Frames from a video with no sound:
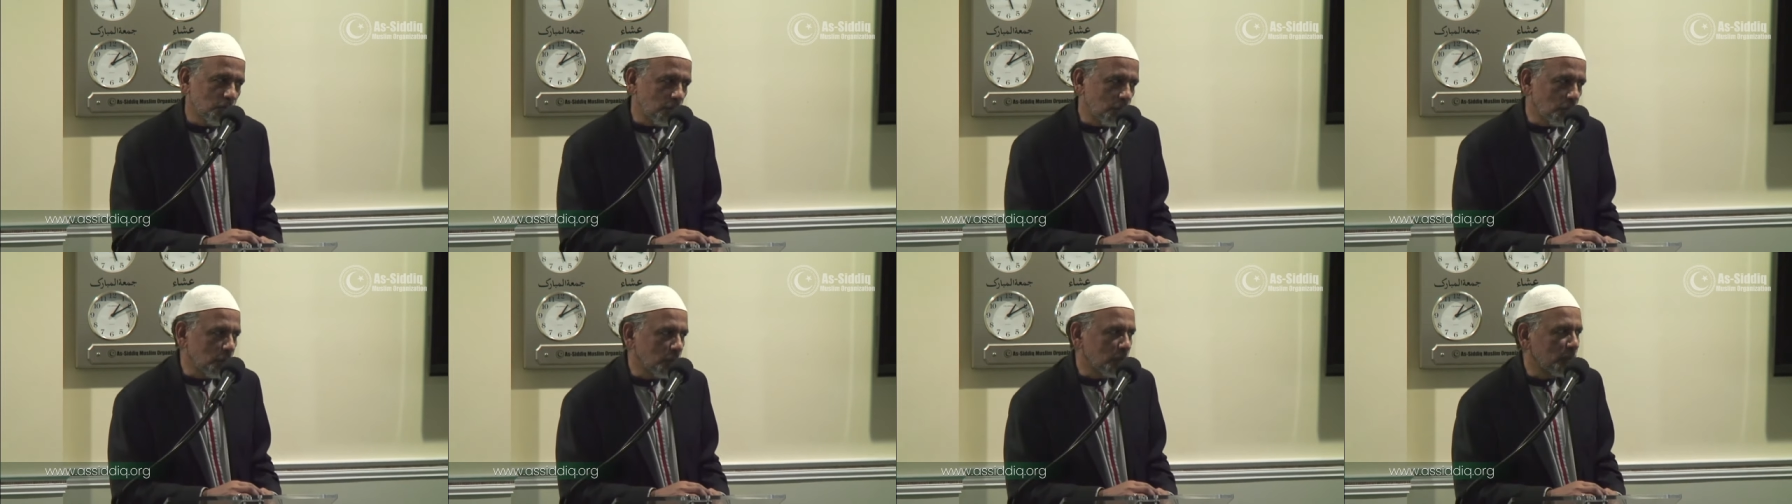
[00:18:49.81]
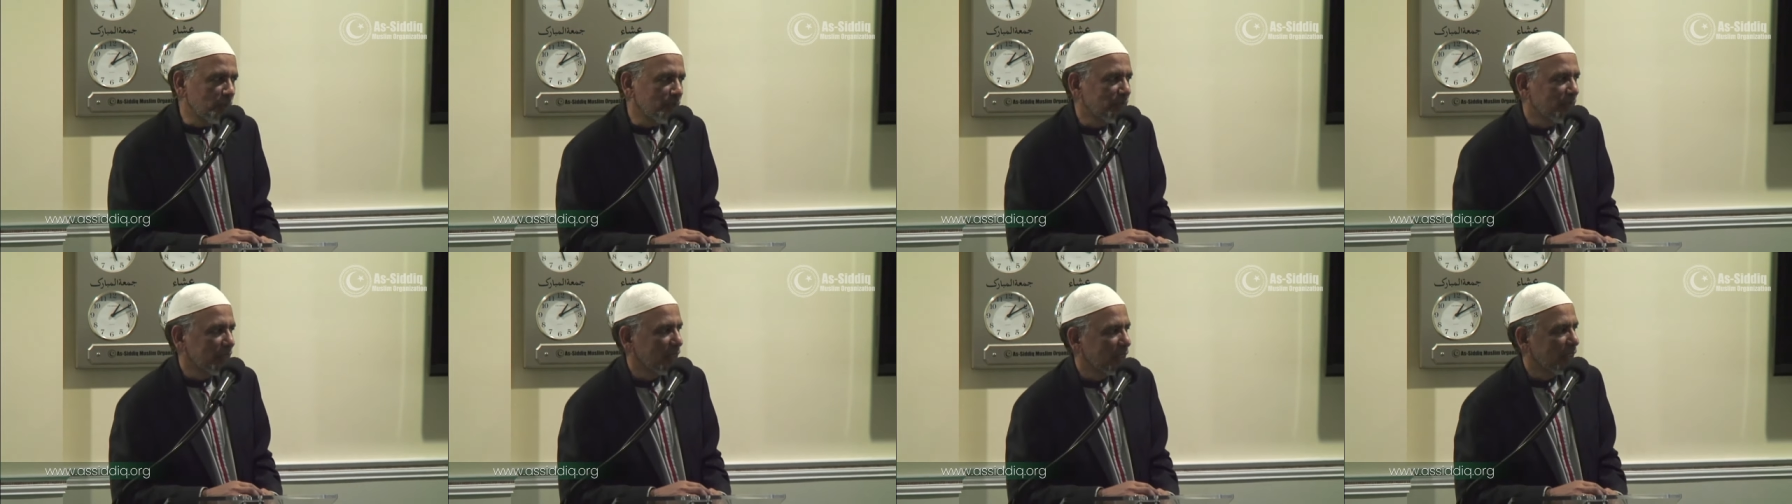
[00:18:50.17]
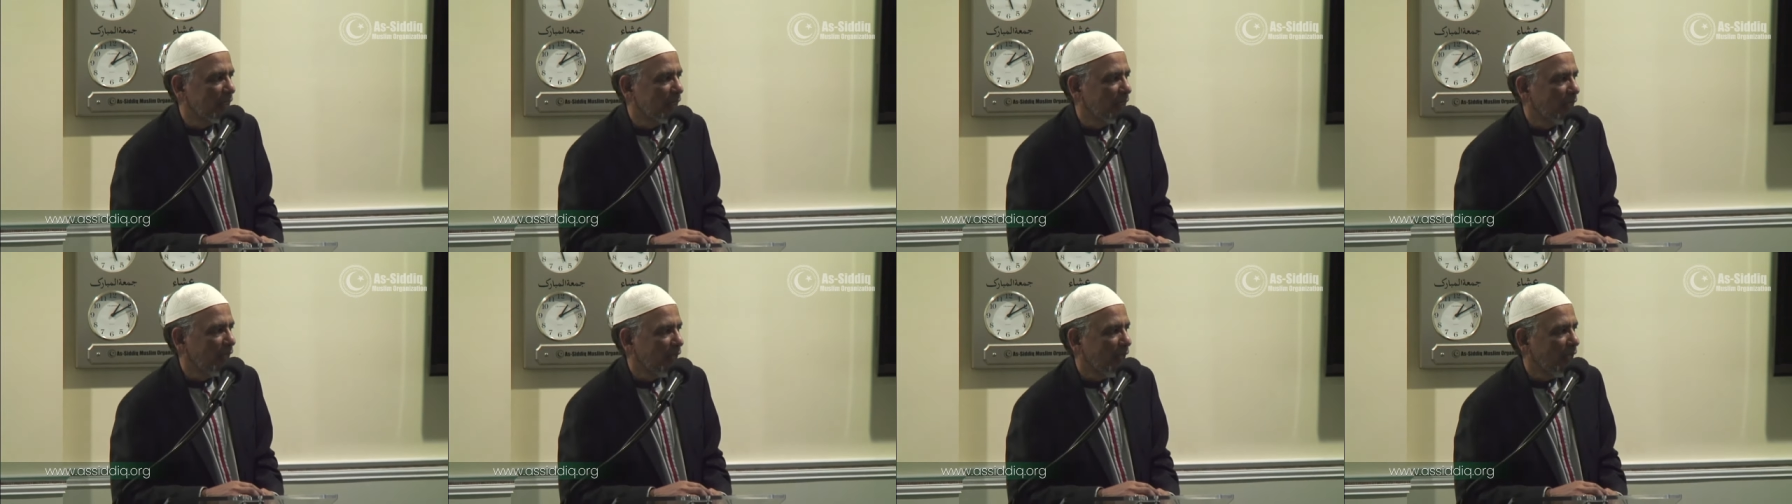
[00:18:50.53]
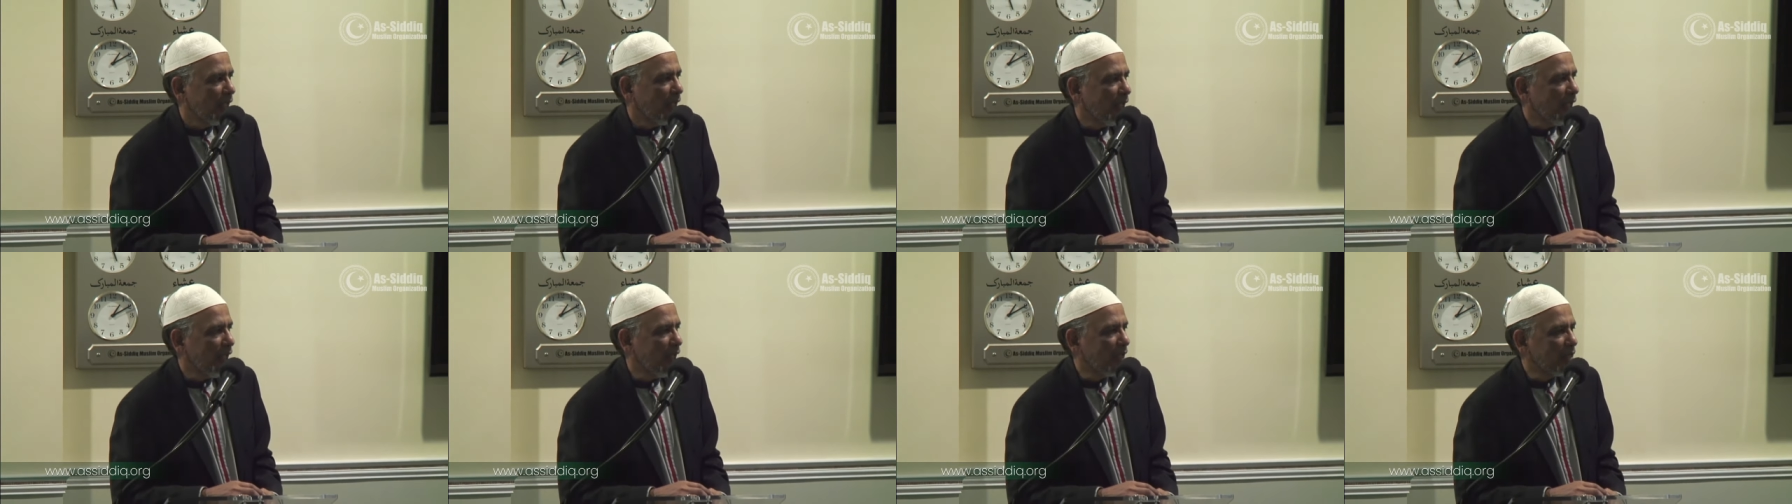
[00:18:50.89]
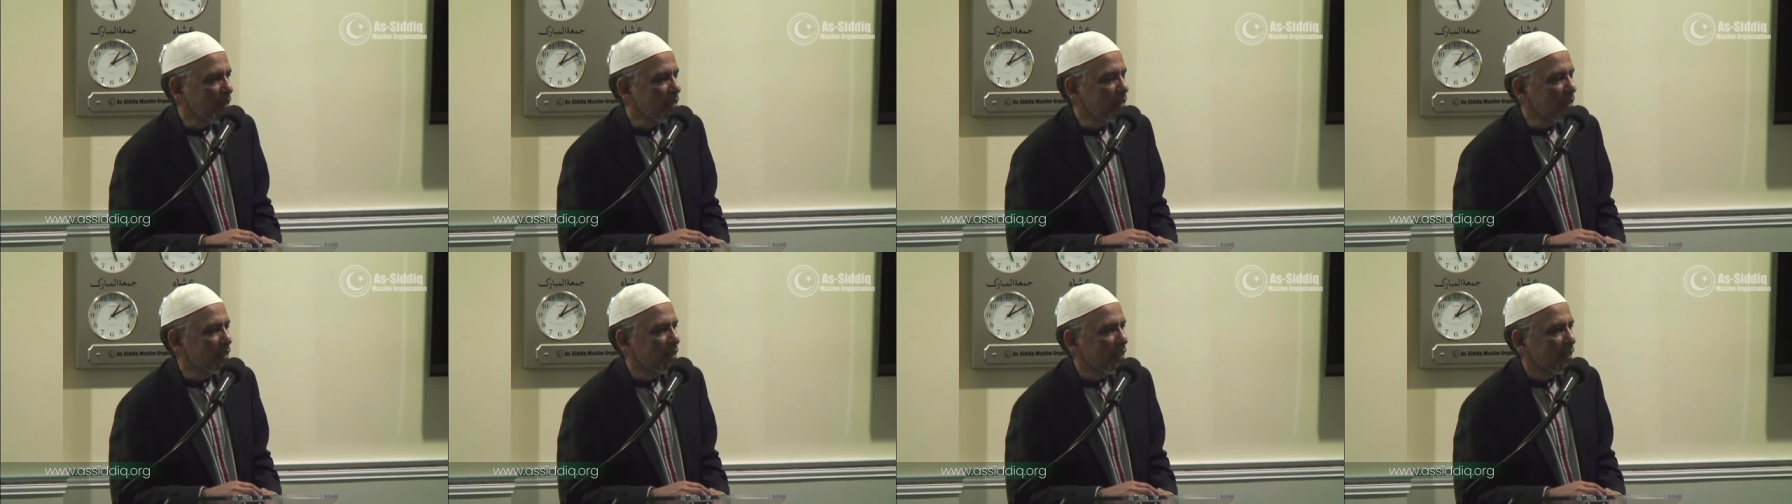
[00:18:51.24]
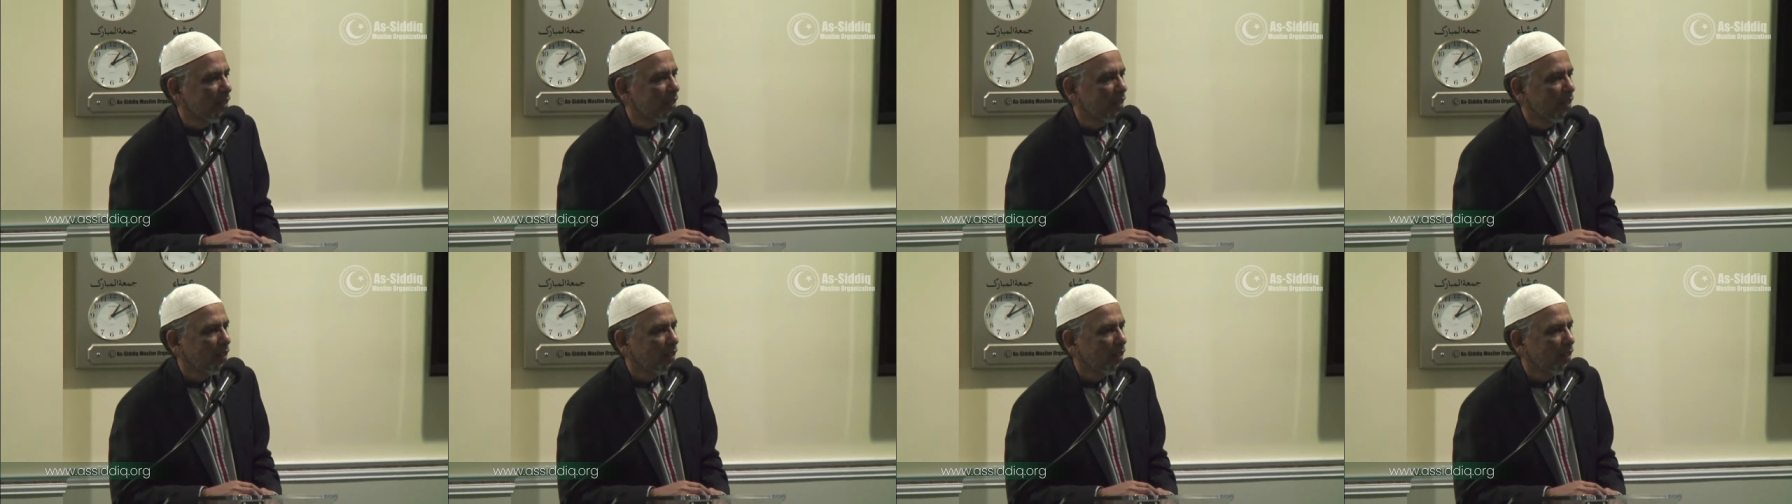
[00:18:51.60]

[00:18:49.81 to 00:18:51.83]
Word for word: to do as